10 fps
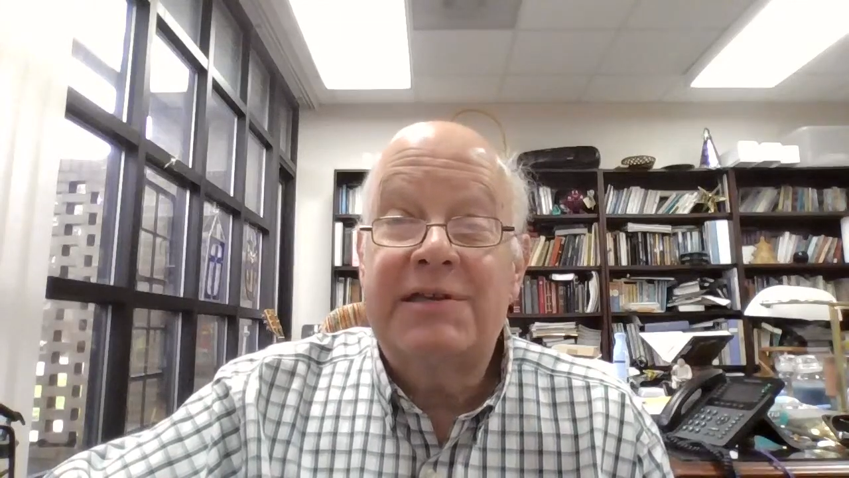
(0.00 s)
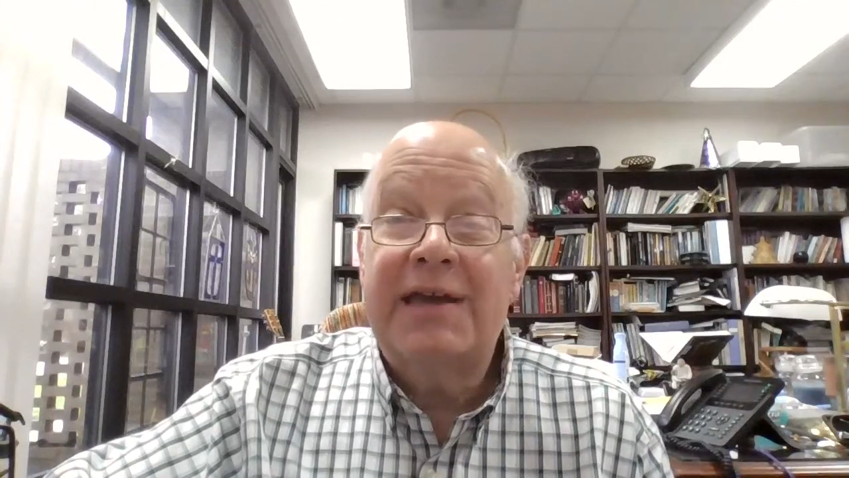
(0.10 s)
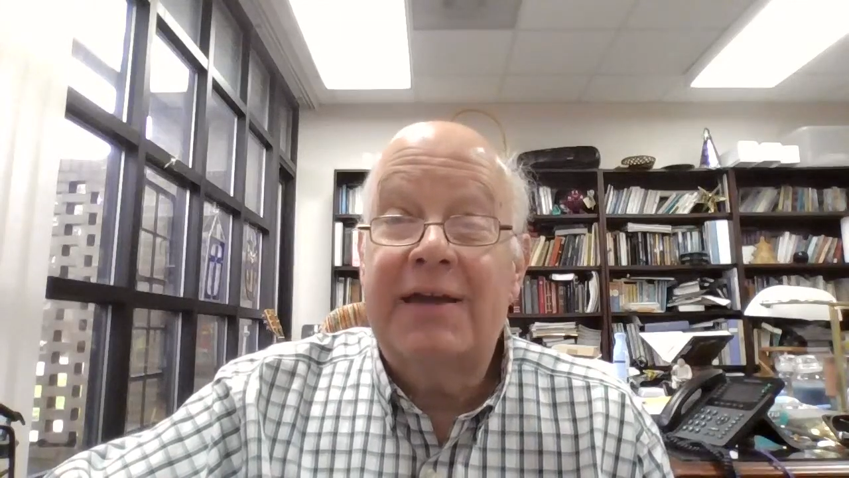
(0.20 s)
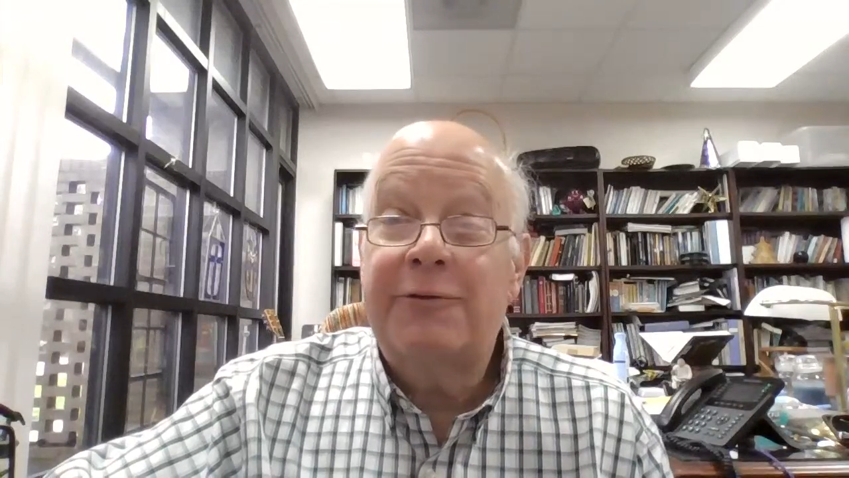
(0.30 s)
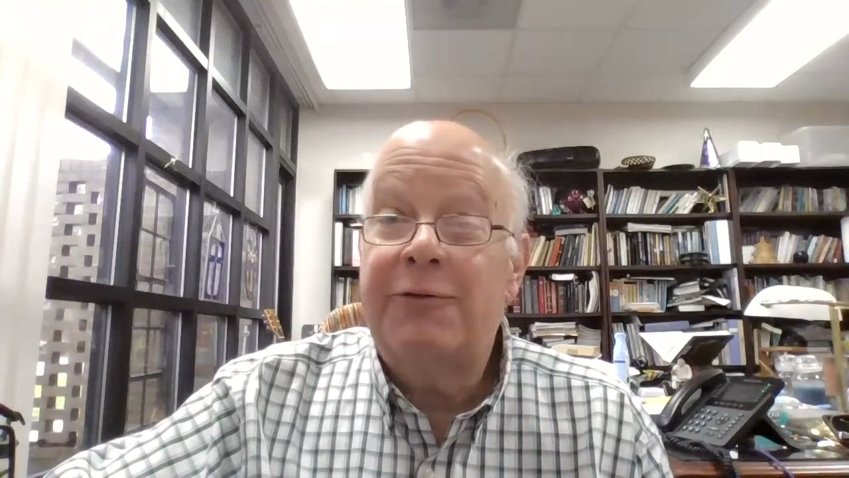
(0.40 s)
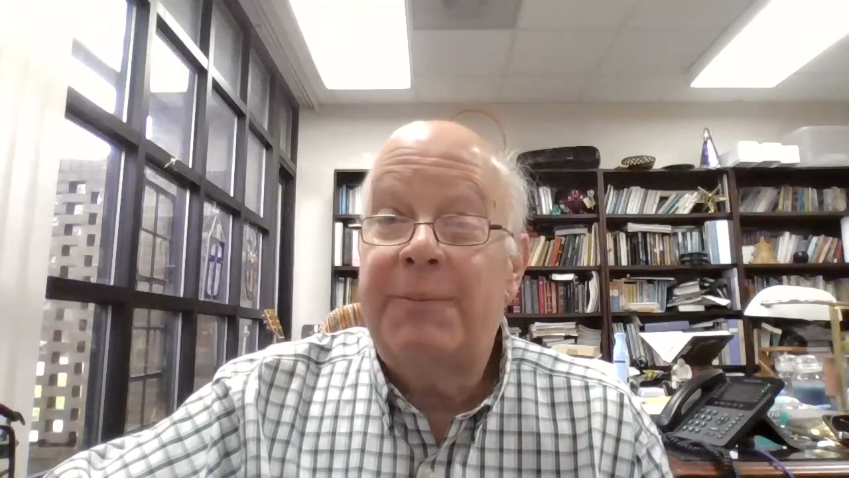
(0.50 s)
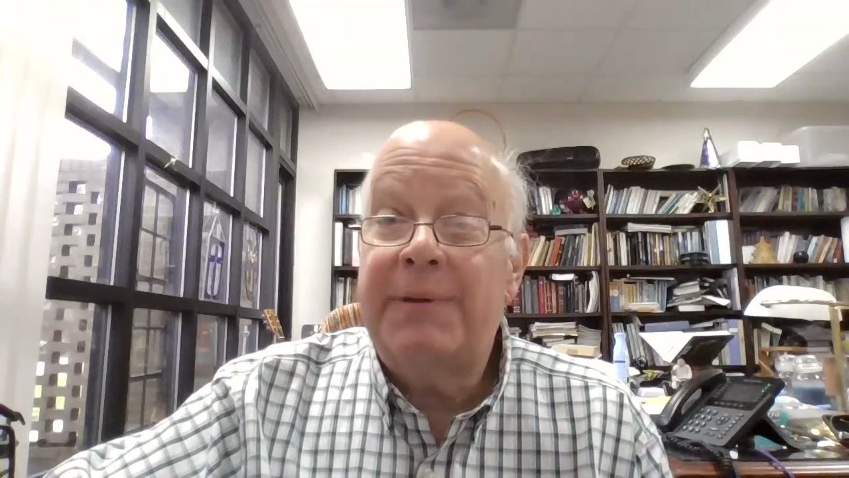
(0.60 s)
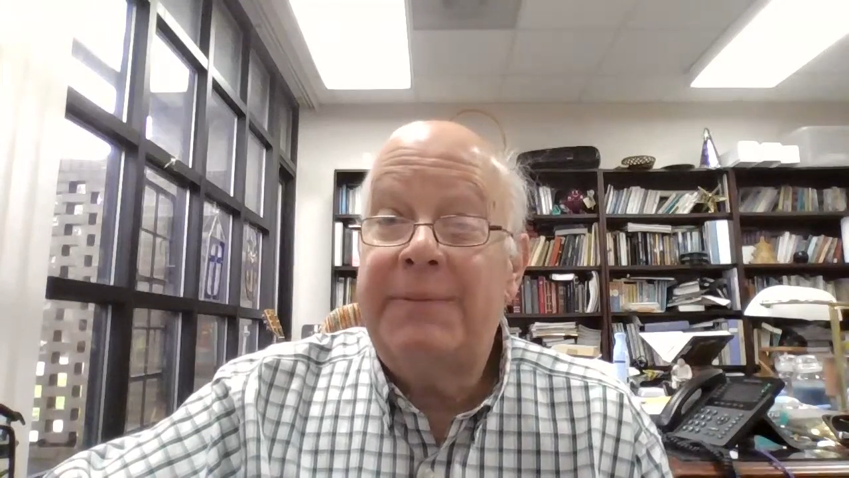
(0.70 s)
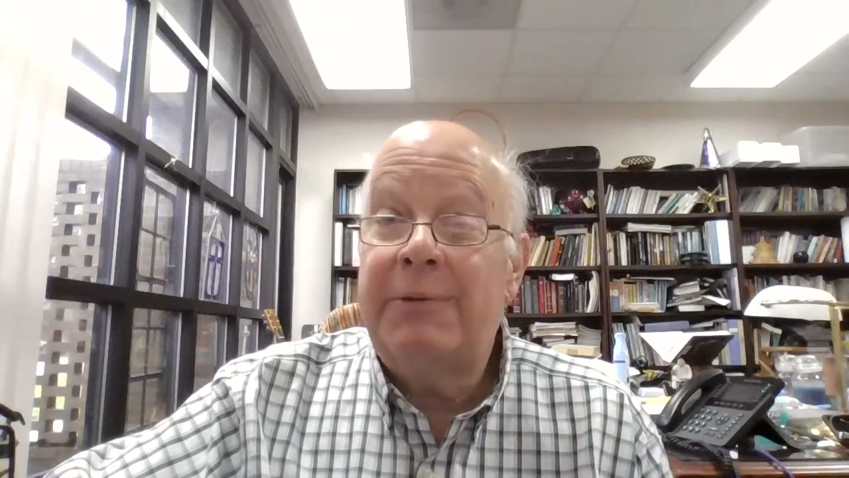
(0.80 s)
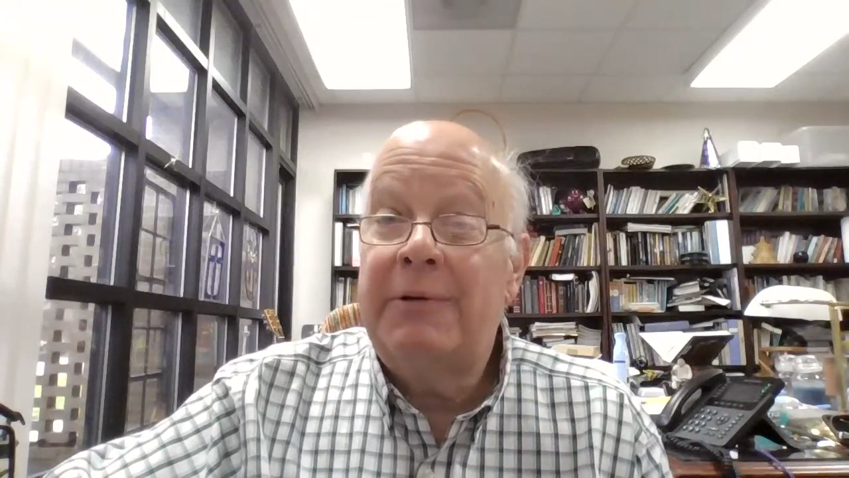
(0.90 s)
gathered the
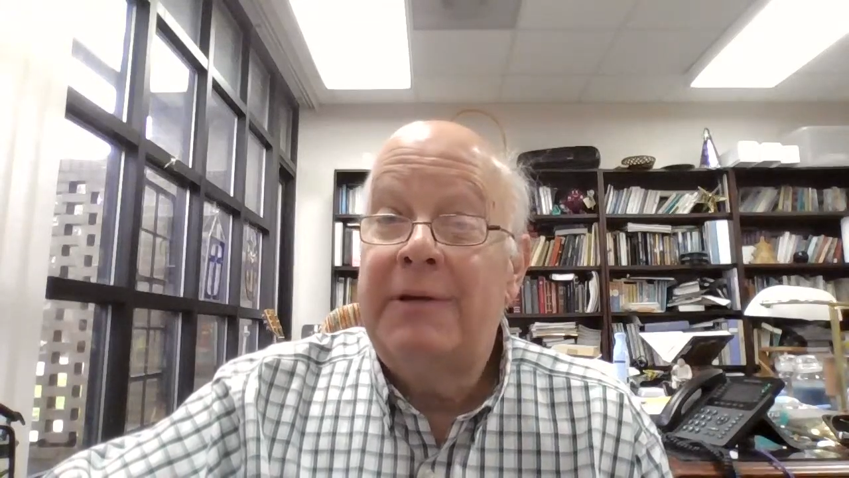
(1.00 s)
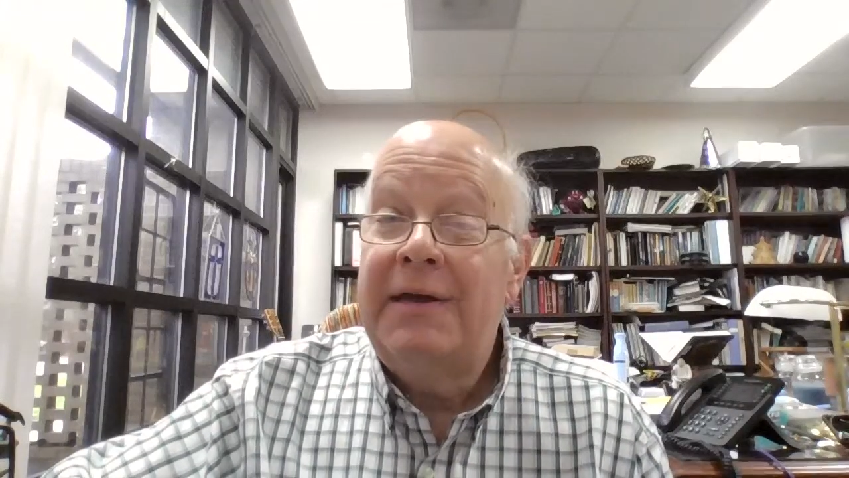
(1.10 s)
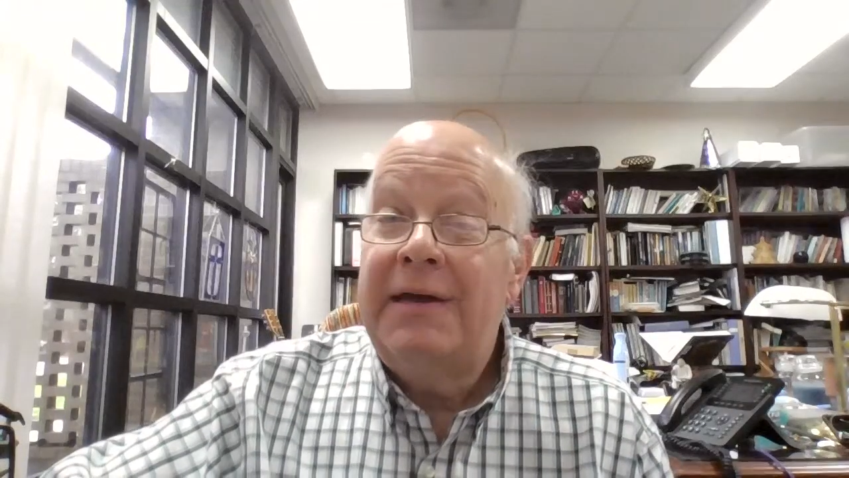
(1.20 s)
people